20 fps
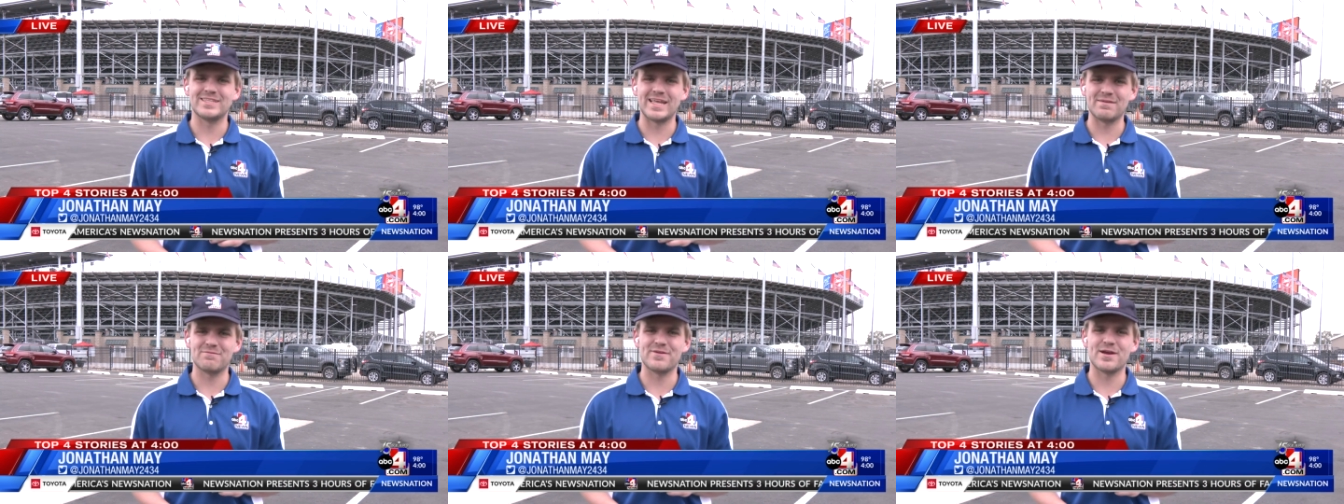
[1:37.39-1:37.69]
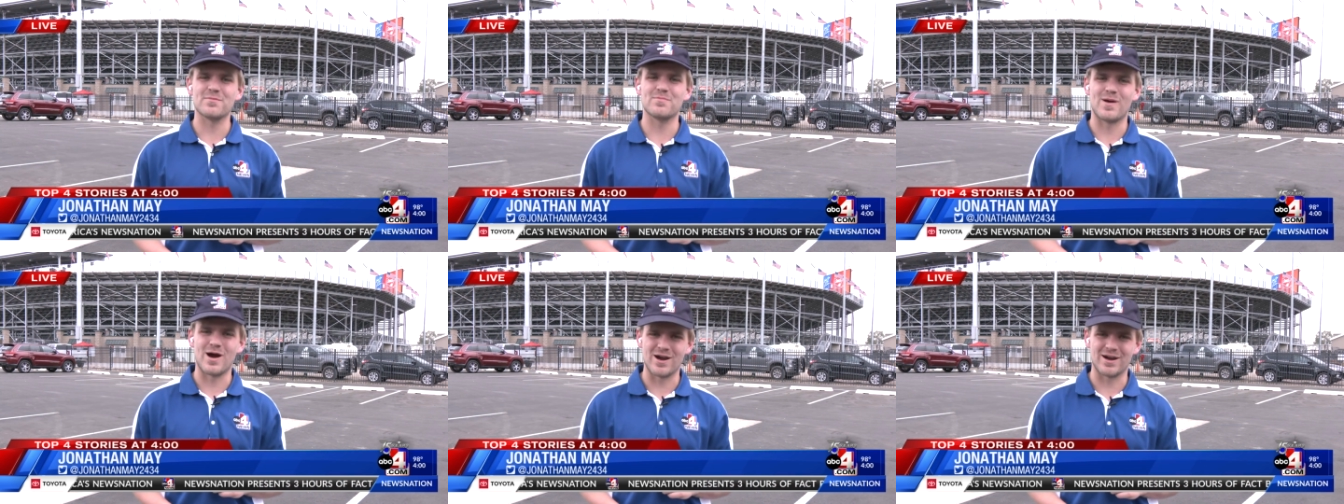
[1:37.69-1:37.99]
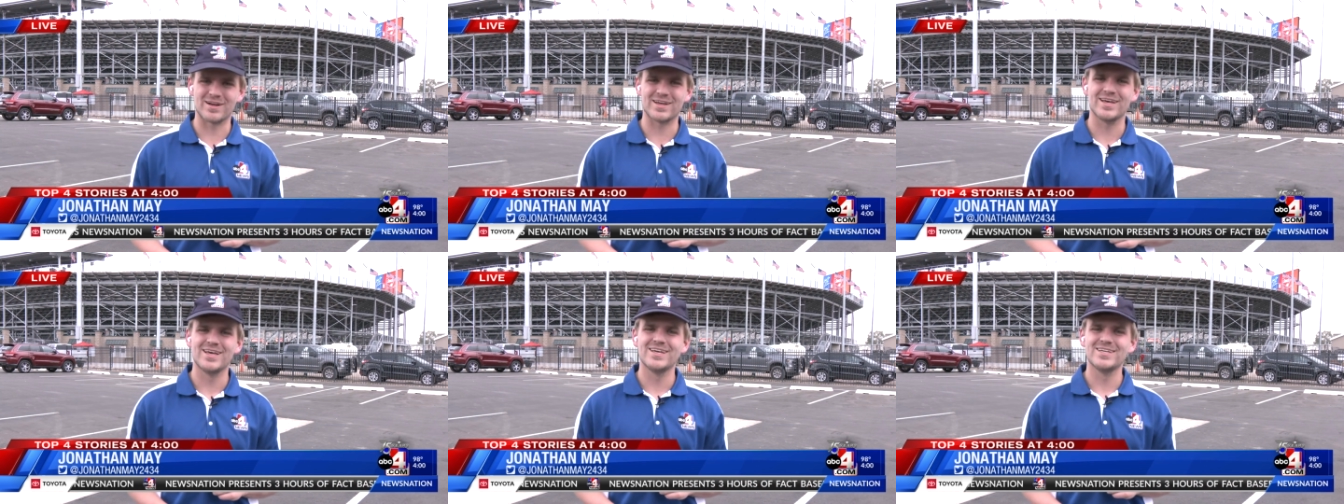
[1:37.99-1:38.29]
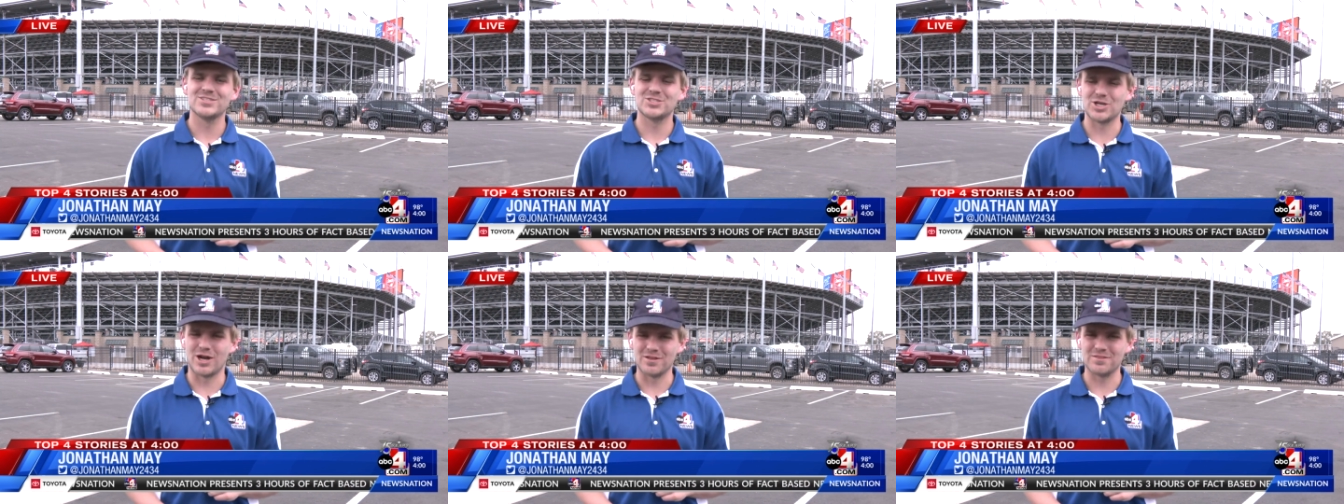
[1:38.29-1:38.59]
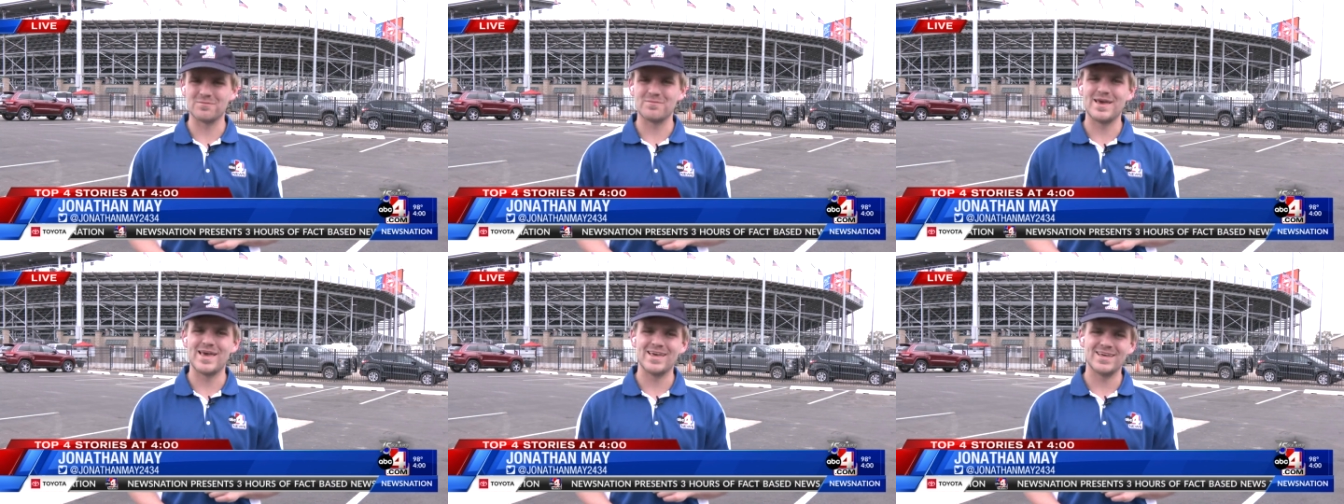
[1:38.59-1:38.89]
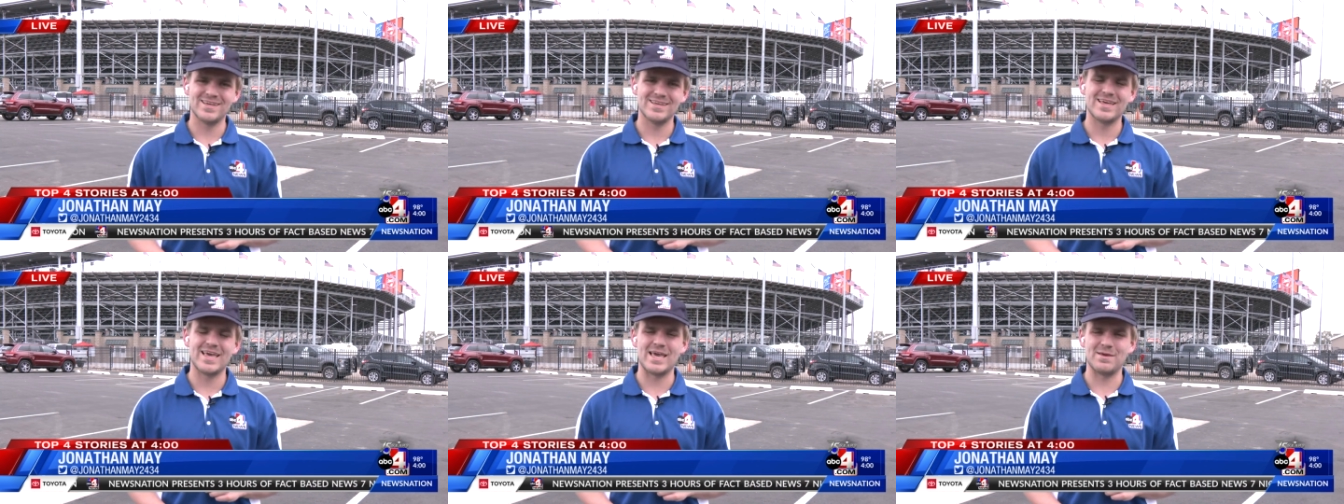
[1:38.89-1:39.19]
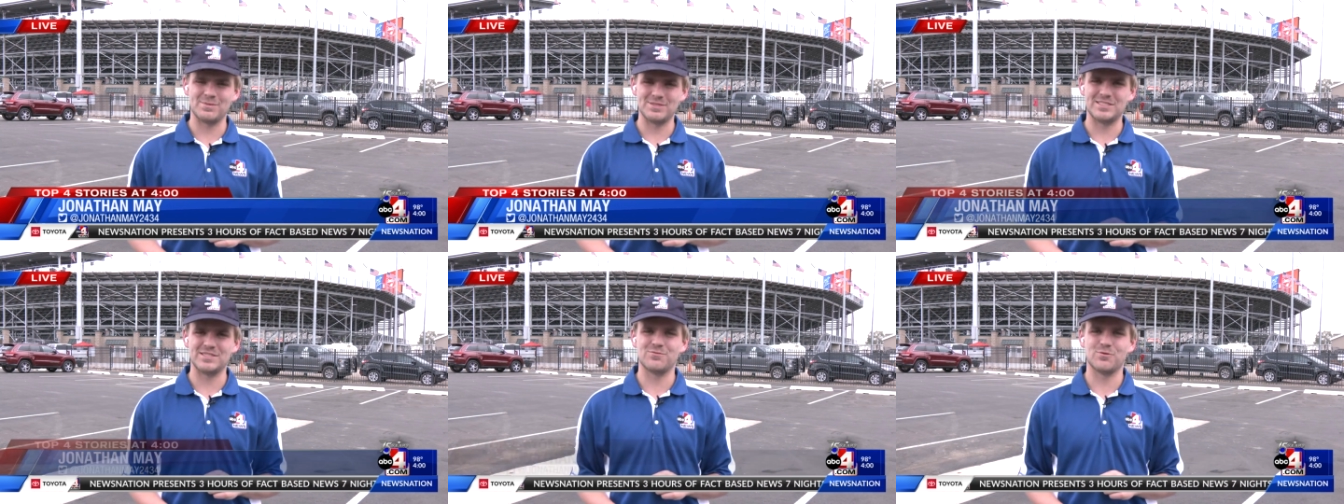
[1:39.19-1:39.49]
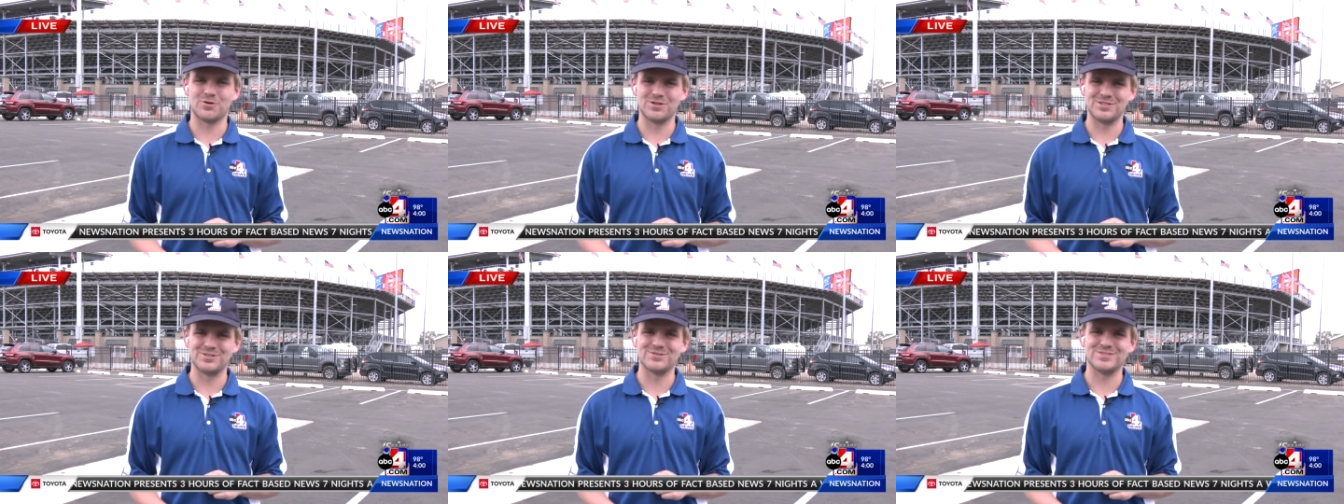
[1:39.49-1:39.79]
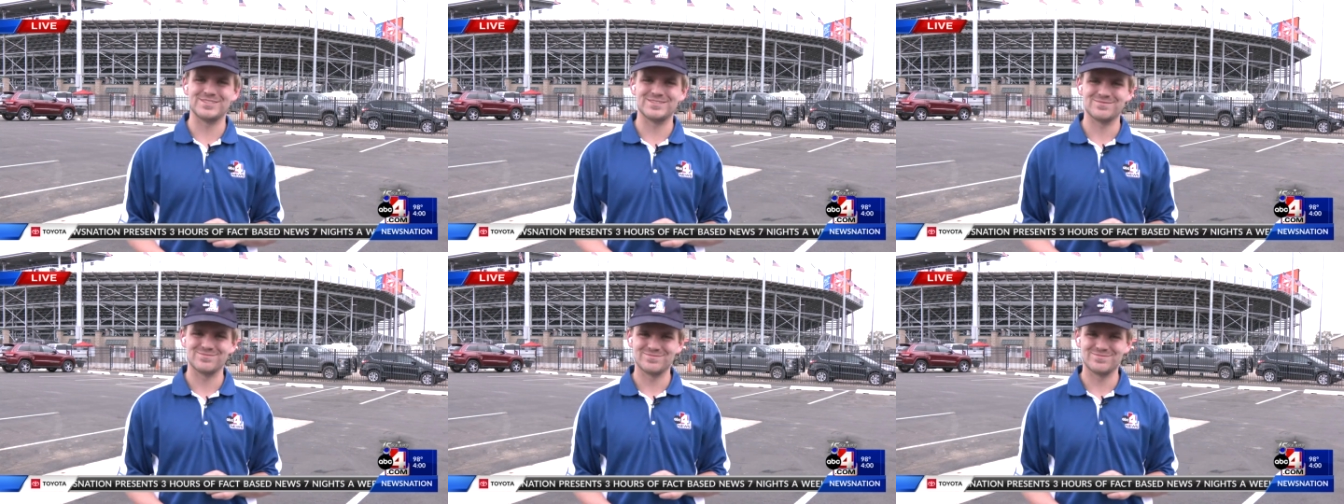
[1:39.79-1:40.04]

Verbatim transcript: State Fair Park, Jonathan May, ABC4 News.